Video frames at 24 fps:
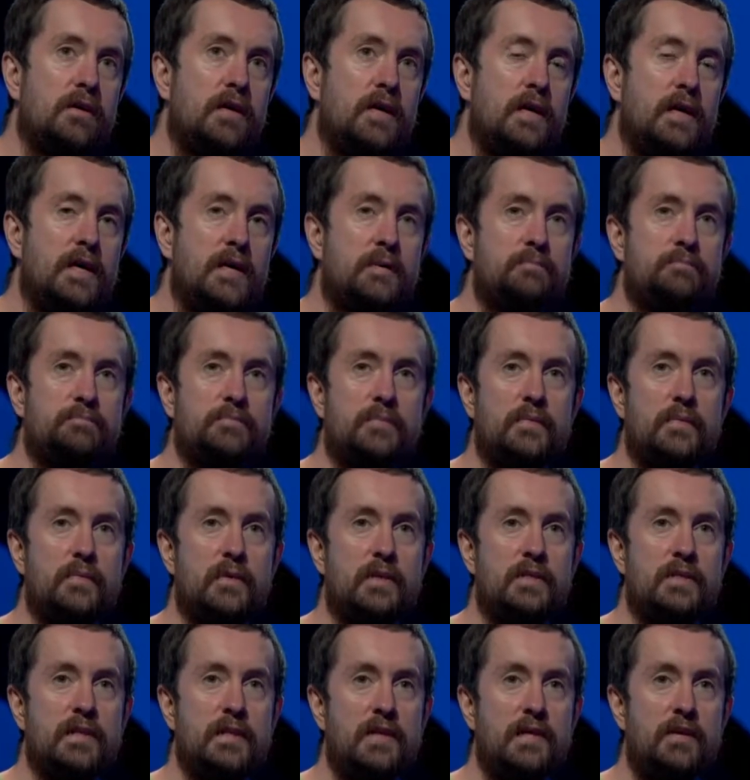Um,
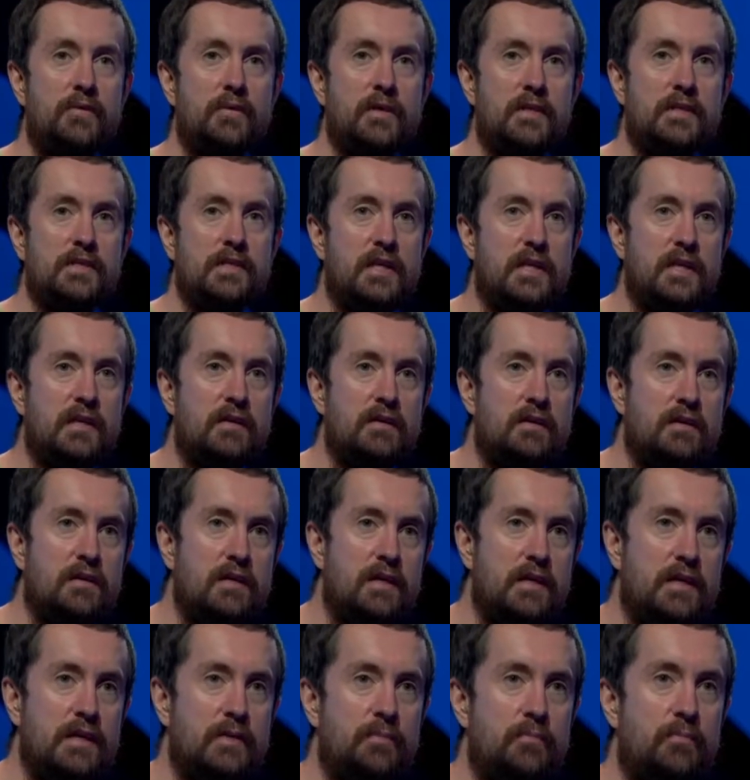I don't know actually.
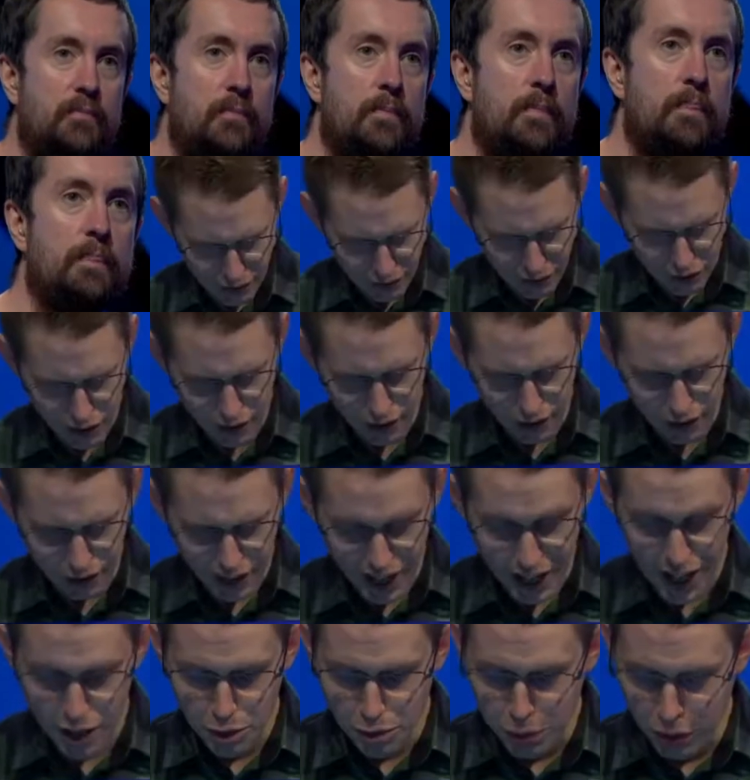Um,
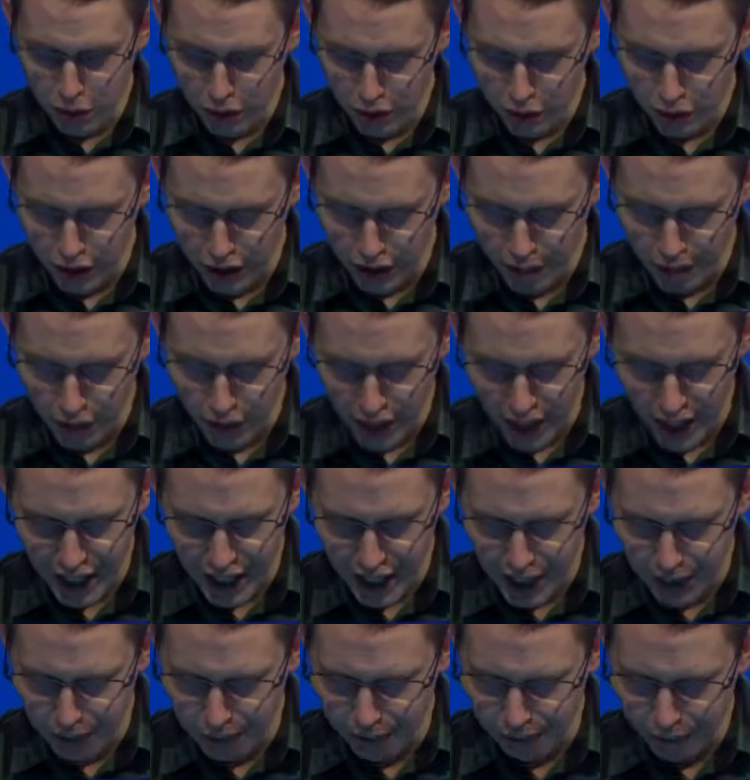is obviously a,
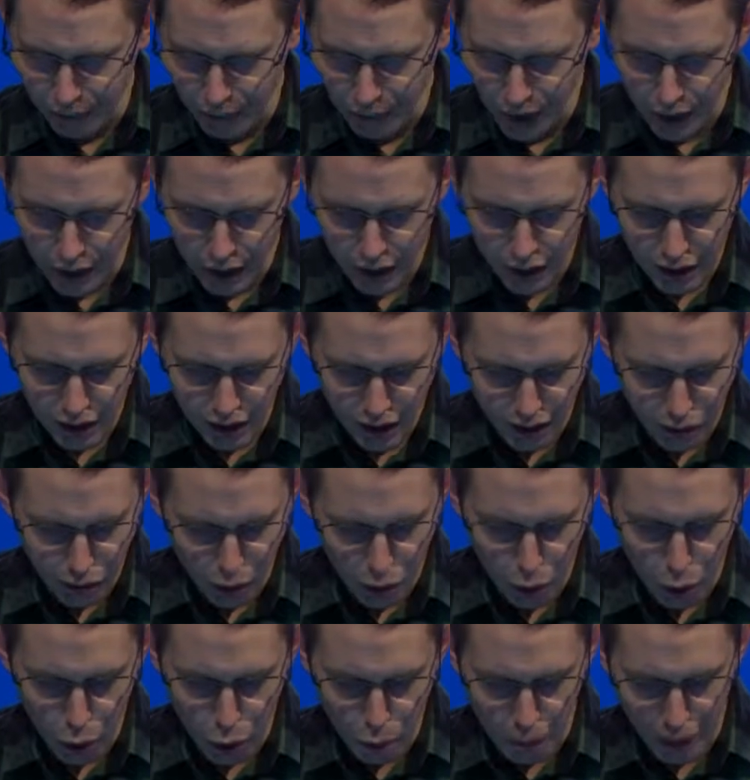a um, civil
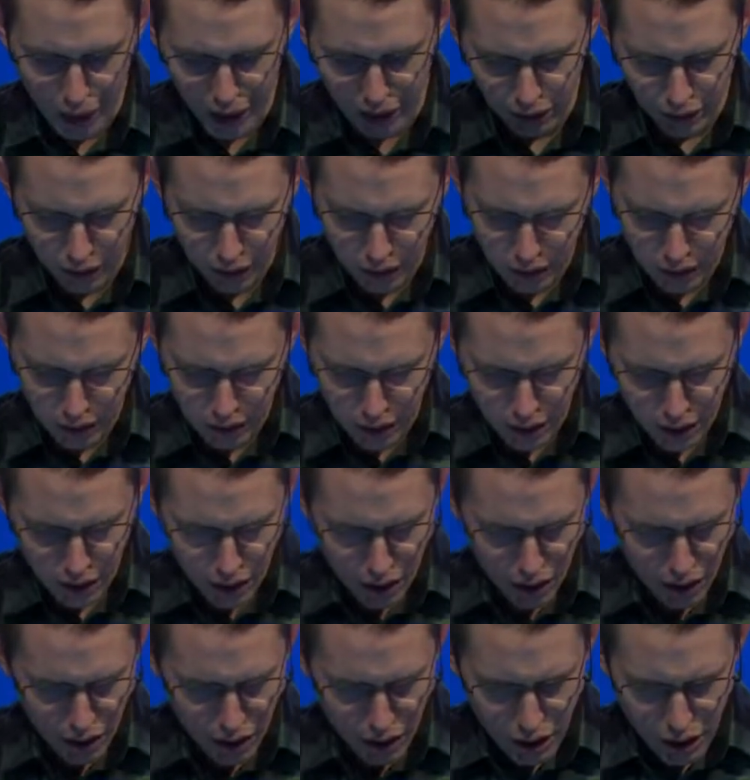war battle.
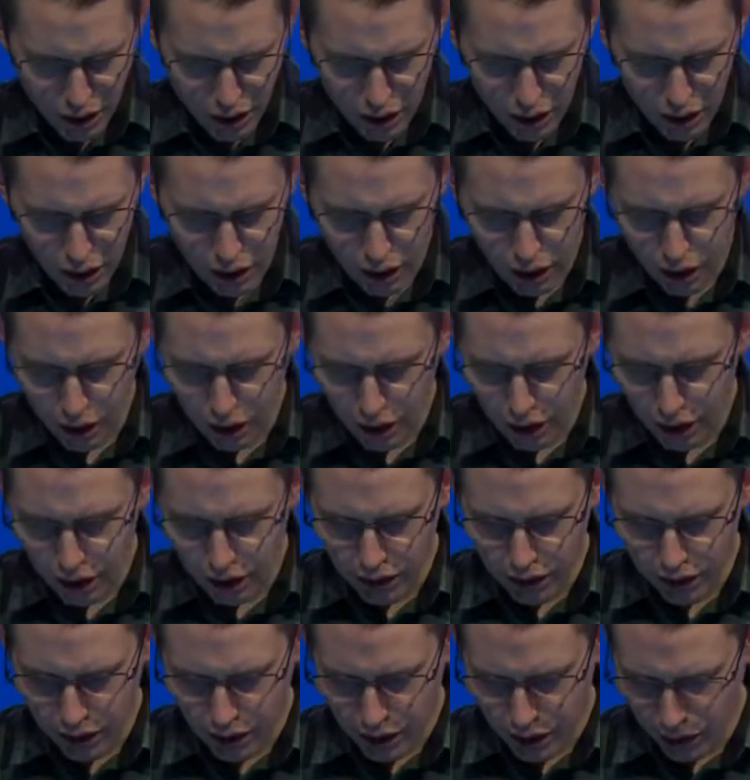Yes.
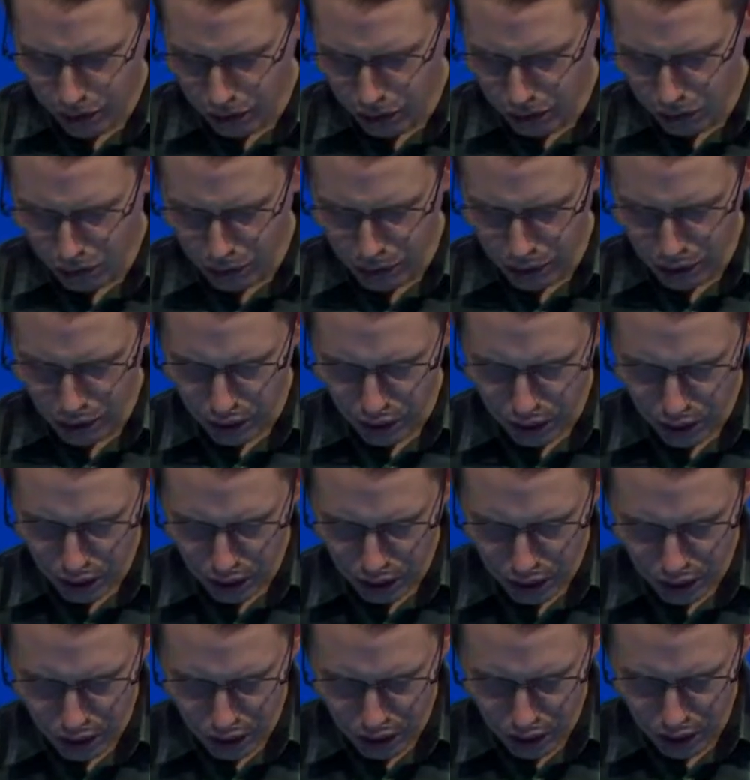Let's carry on with.
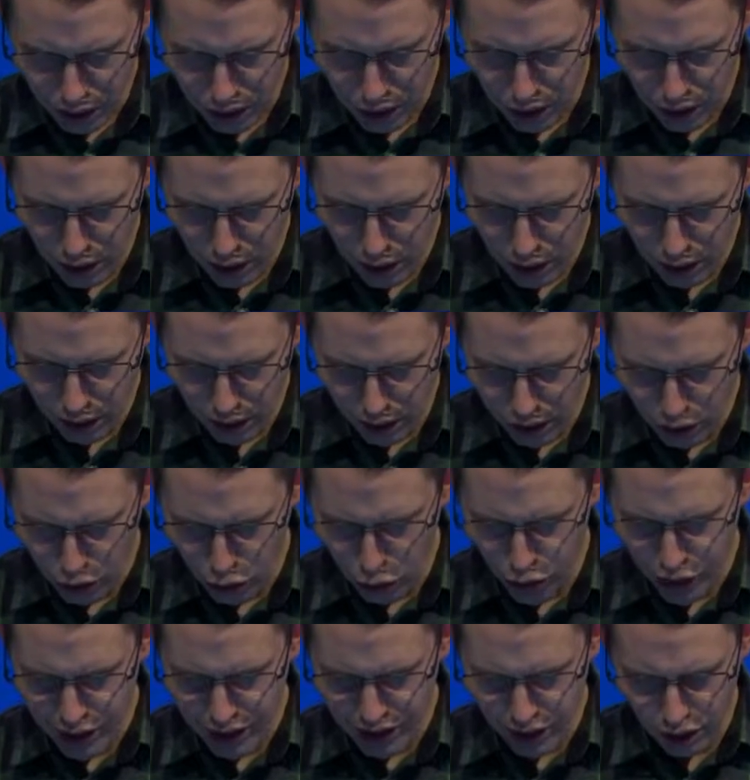I did
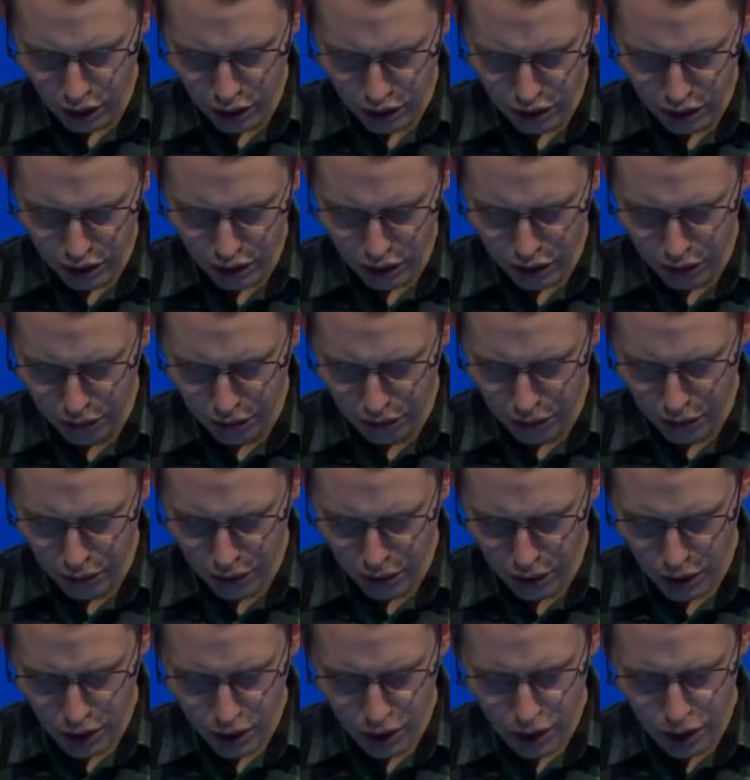Grace last
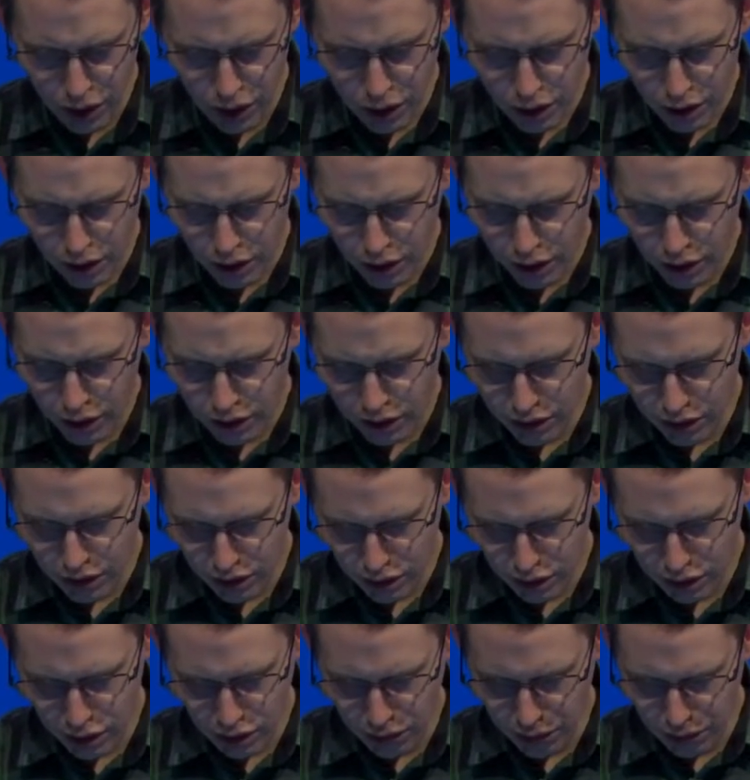time. Let's
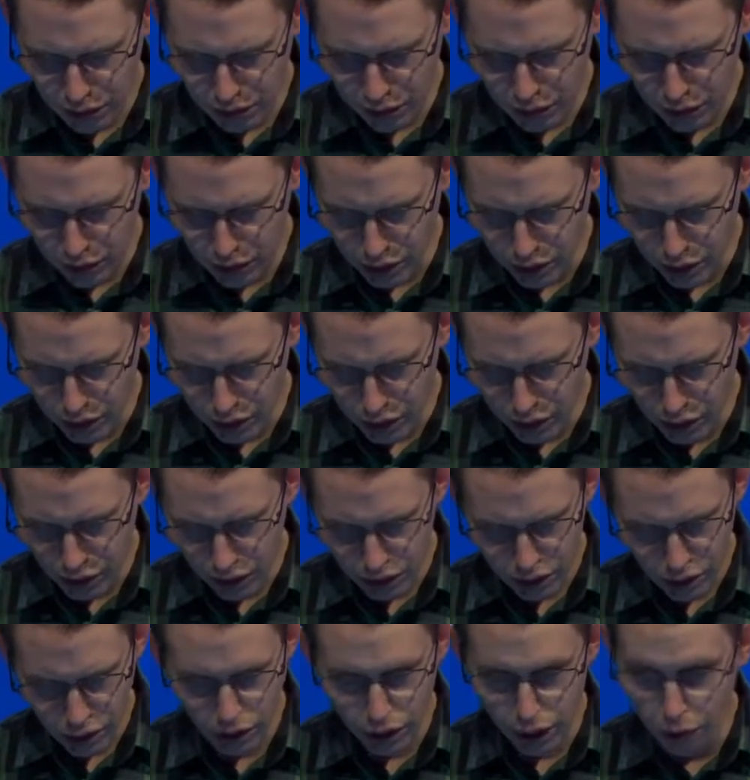assume there is a grave.
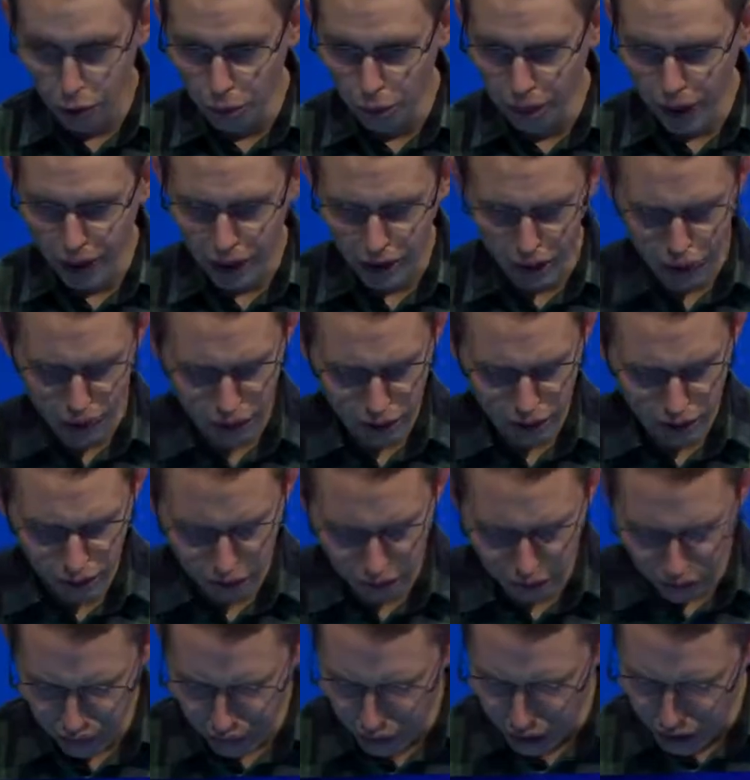Oh, there you go. Oh,
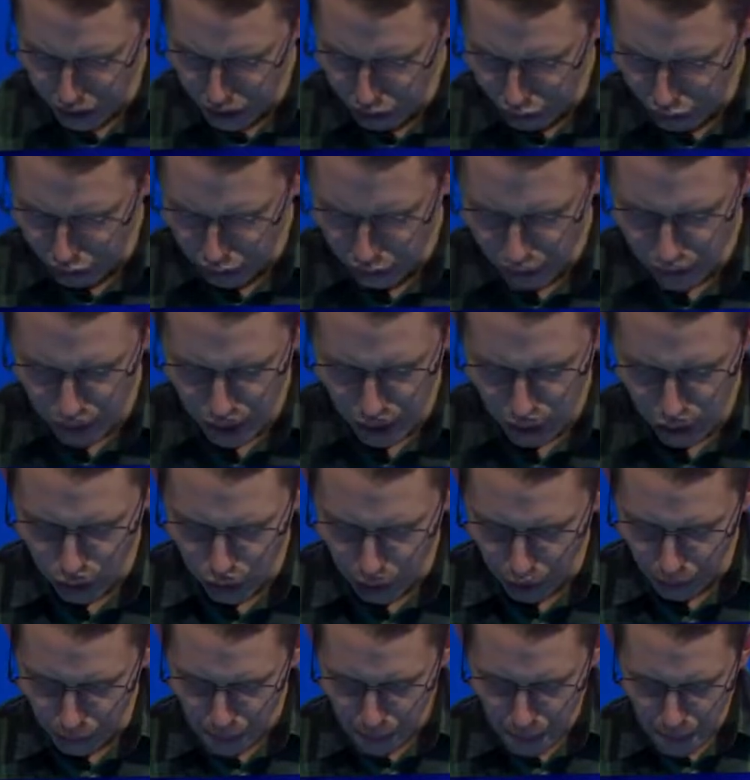Flint off we've still
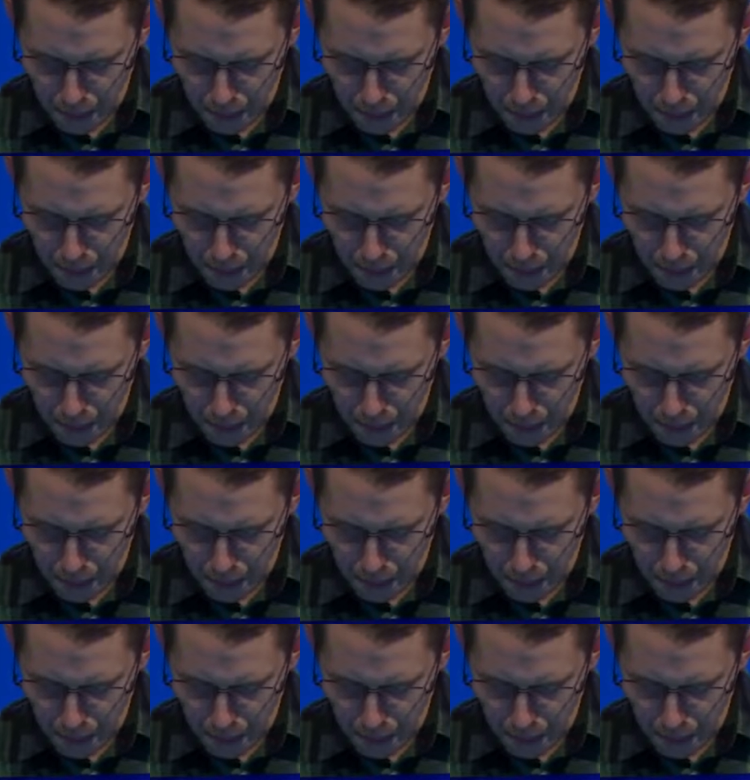got.